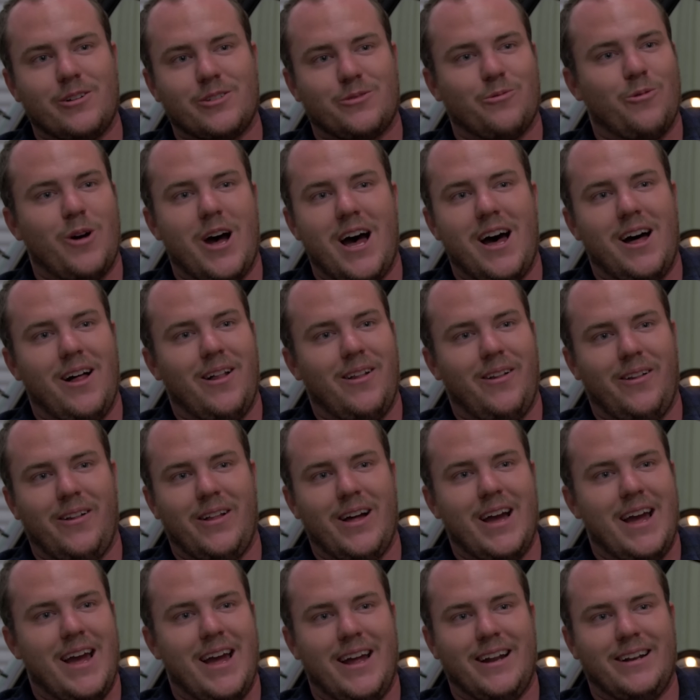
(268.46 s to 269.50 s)
as well,
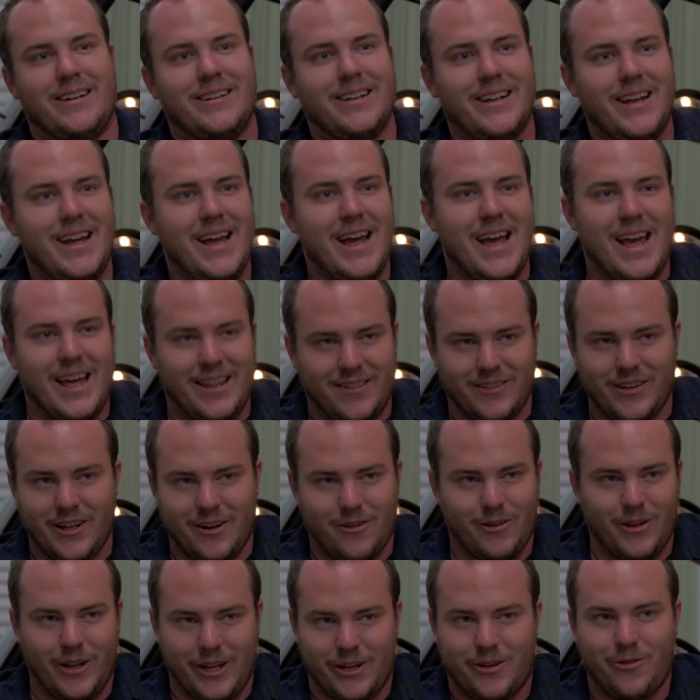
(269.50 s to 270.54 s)
and it
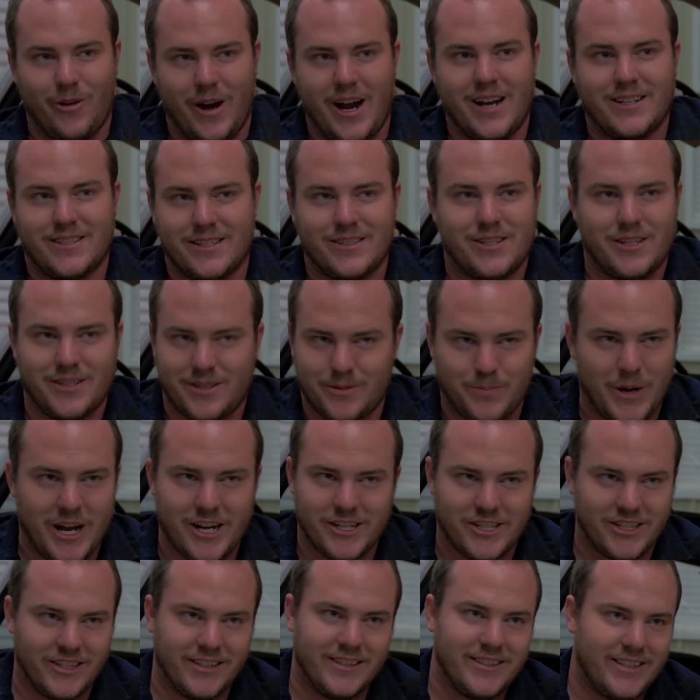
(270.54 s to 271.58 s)
literally creates a
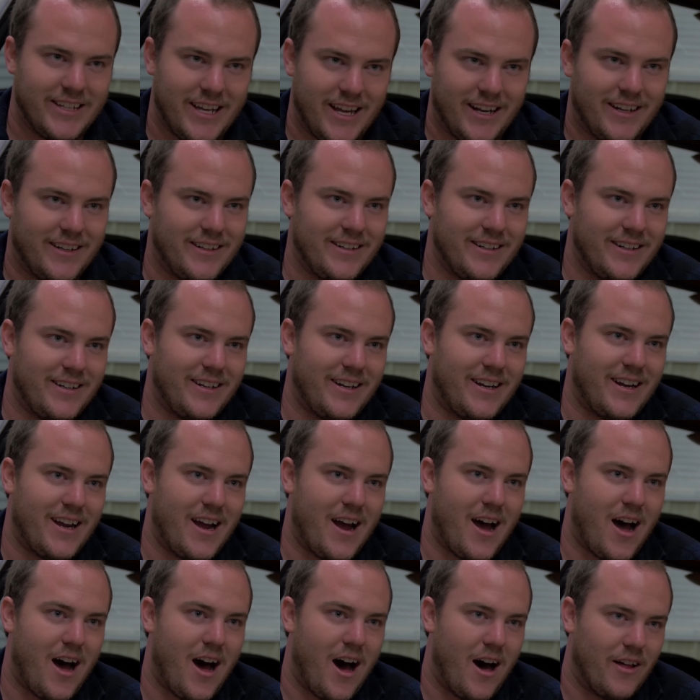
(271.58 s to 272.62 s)
suspension that,
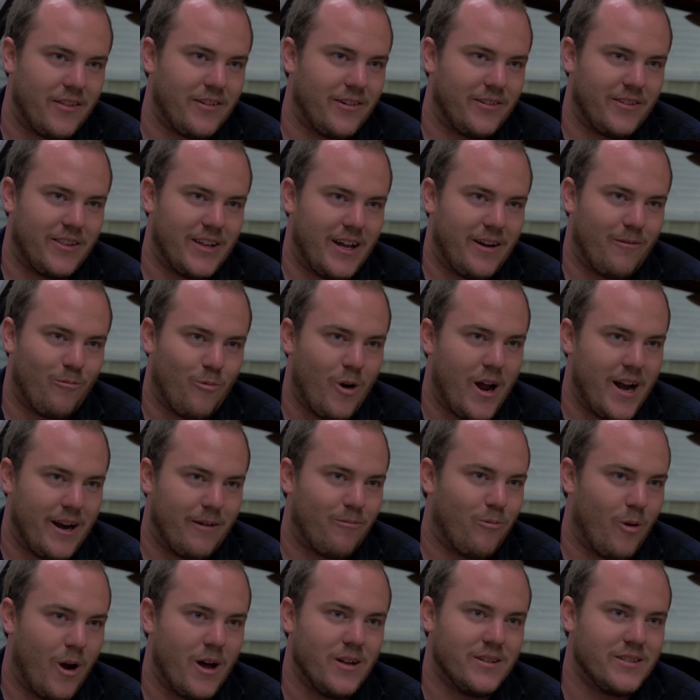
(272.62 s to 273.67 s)
other than when it
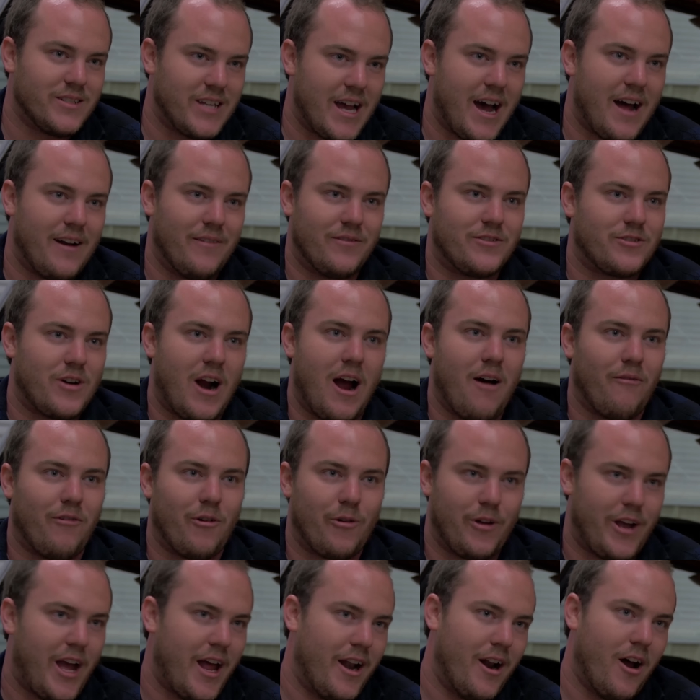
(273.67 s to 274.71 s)
runs out of travel,
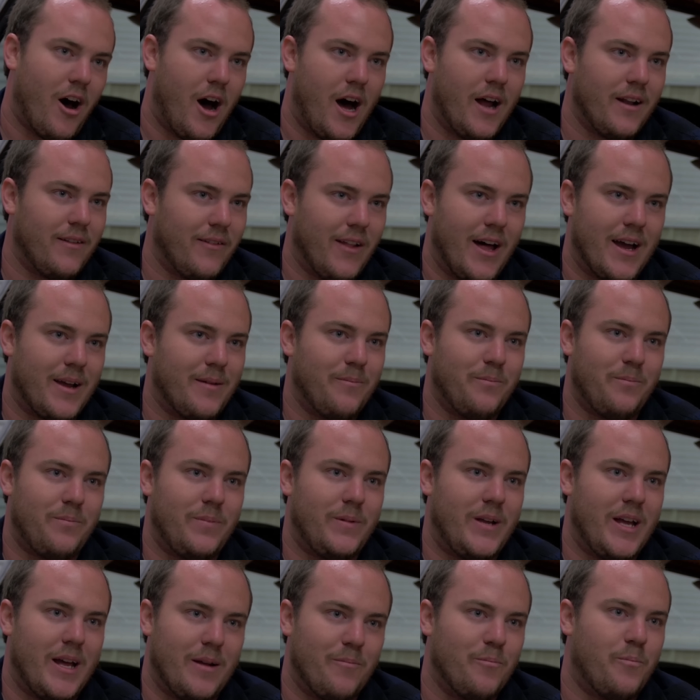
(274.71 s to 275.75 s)
cannot
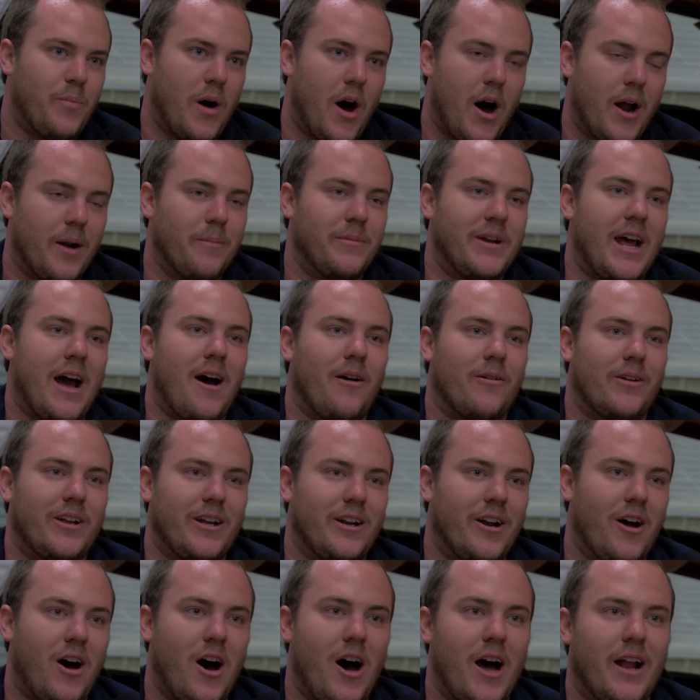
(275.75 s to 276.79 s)
get bottomed out,
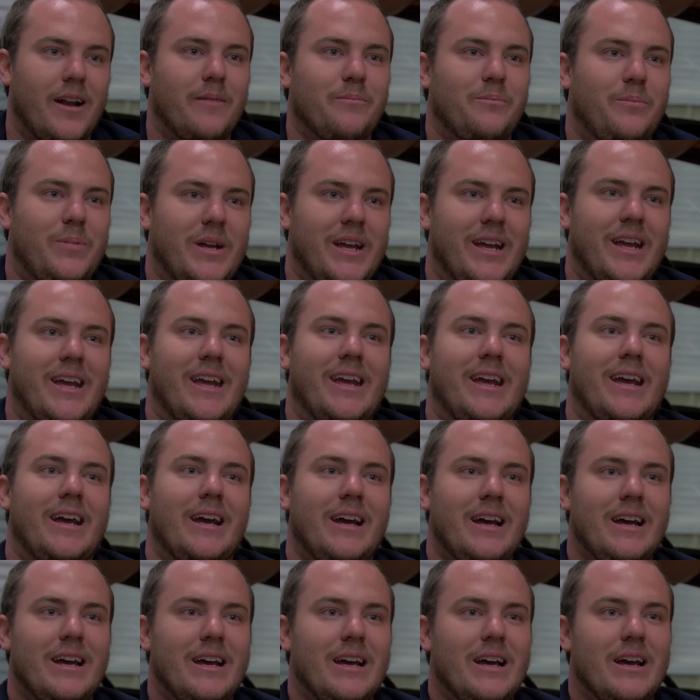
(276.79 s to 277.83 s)
cannot be
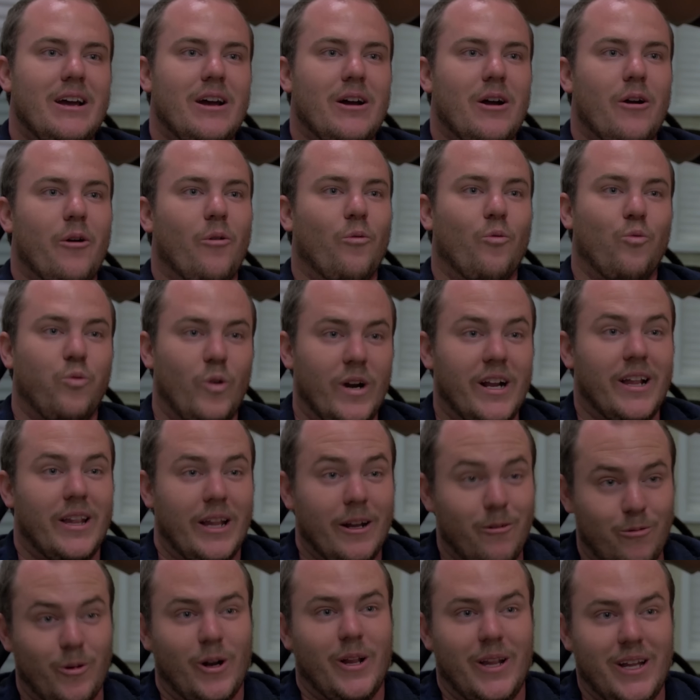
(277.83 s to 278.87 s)

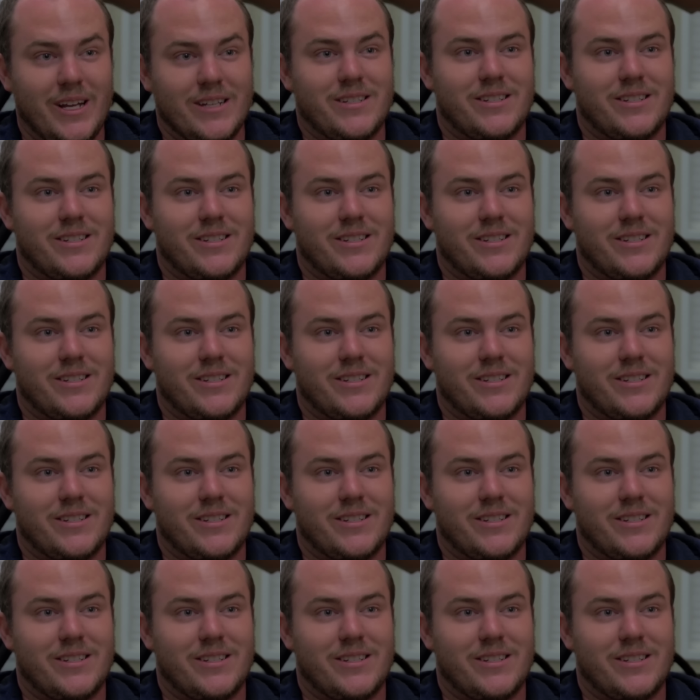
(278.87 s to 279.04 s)
really, really